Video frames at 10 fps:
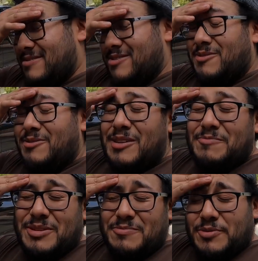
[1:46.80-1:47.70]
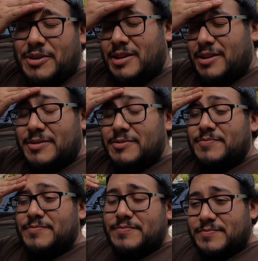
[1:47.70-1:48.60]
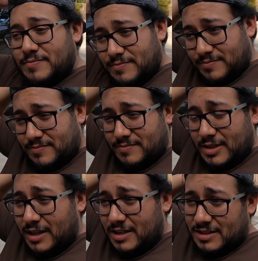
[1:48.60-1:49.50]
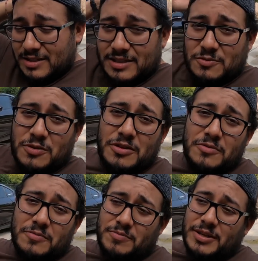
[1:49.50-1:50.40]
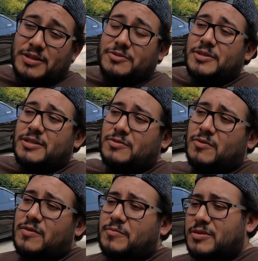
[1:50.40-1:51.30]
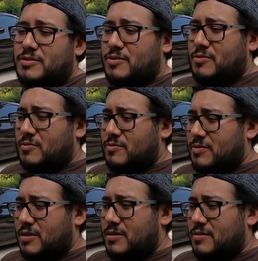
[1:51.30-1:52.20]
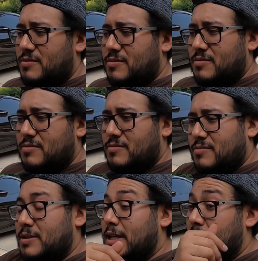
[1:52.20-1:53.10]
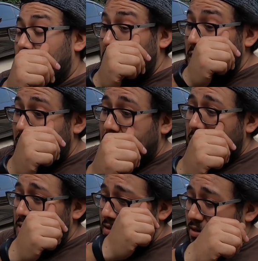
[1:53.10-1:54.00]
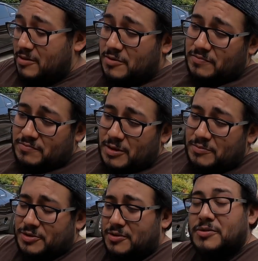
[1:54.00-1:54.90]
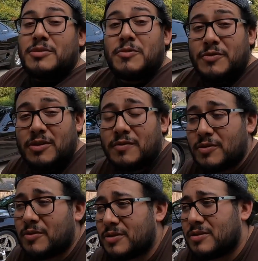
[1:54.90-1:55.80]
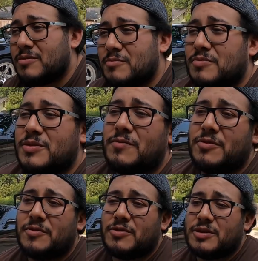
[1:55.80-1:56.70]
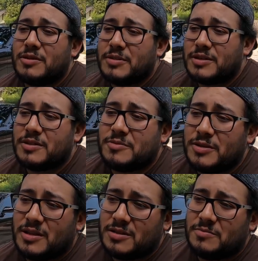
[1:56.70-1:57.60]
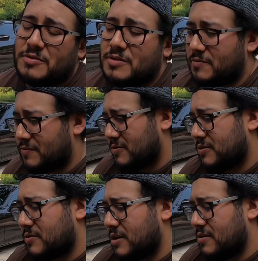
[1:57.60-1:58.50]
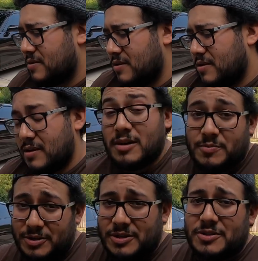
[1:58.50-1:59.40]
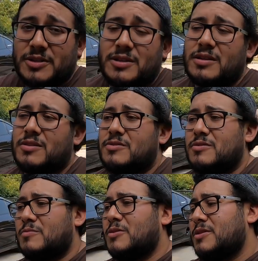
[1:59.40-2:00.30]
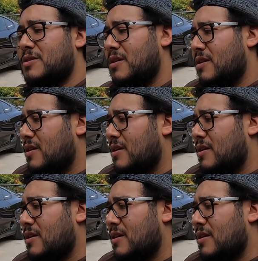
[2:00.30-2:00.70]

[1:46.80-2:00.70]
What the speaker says: so I've been pretty, I guess this is one of the biggest reasons why I've been so kind of down lately. I don't know if, I'm sure some of y'all have noticed. I know several of y'all did message me asking me if I was okay, and I appreciate you guys. Thank you so much.